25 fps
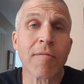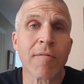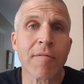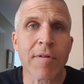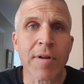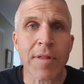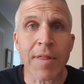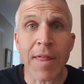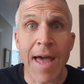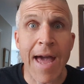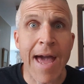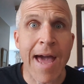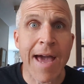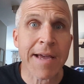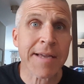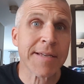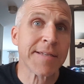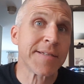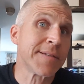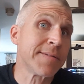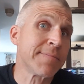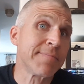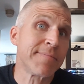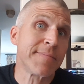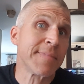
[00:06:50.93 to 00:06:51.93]

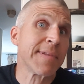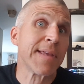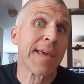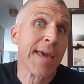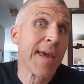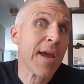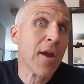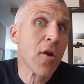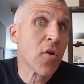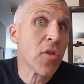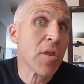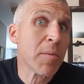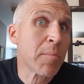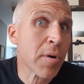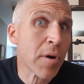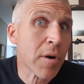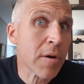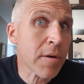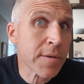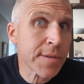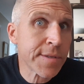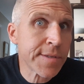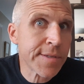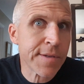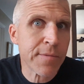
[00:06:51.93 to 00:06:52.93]
relax and hear the
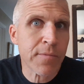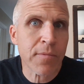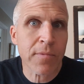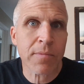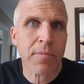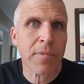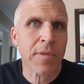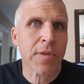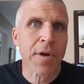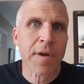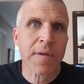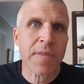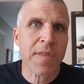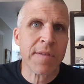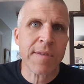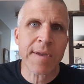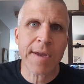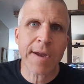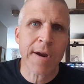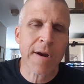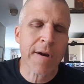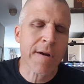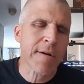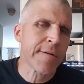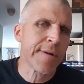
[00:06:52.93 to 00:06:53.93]
birds and look at the
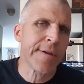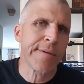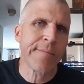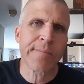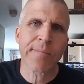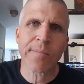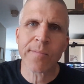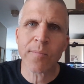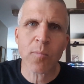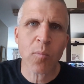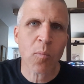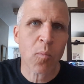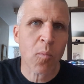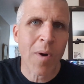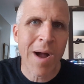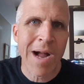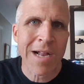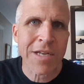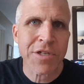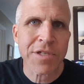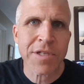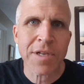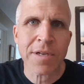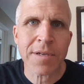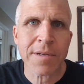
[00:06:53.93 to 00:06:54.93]
deer and
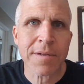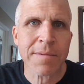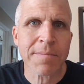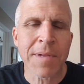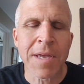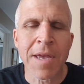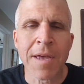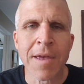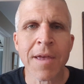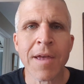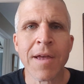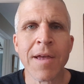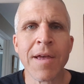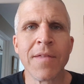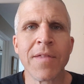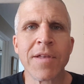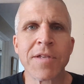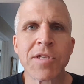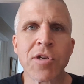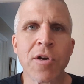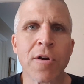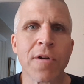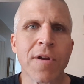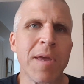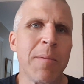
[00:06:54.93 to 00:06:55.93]
watch the
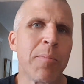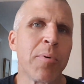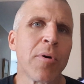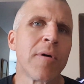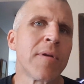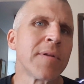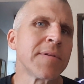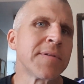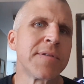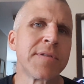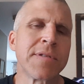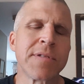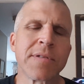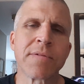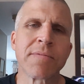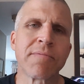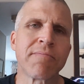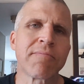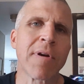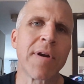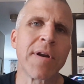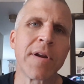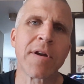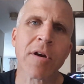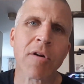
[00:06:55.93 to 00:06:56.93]
turkey poults
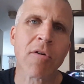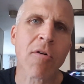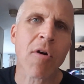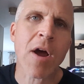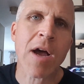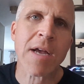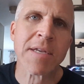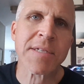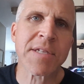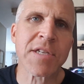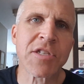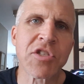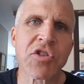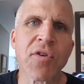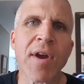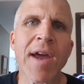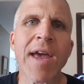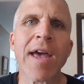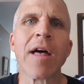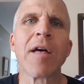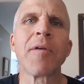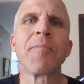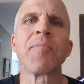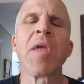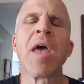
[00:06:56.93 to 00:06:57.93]
running across the
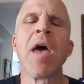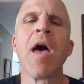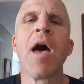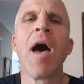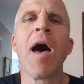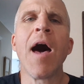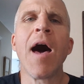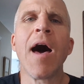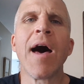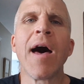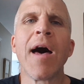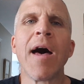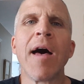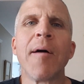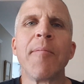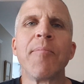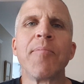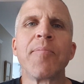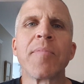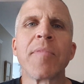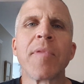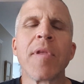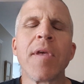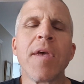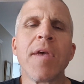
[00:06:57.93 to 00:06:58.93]
trail.
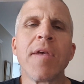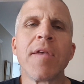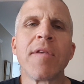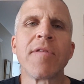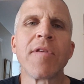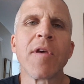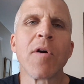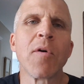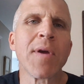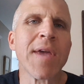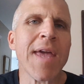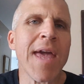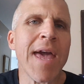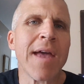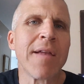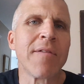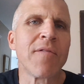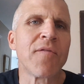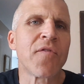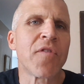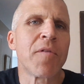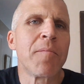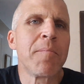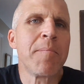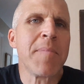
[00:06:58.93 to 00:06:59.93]
So again,
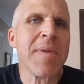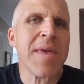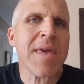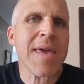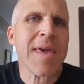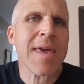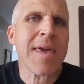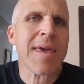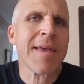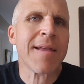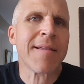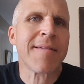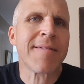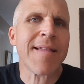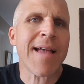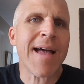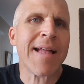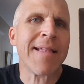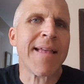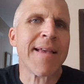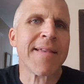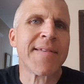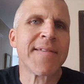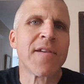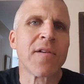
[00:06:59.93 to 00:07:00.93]
for me, it's
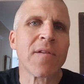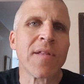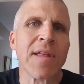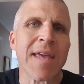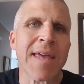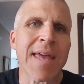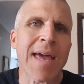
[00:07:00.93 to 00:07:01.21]
not necessarily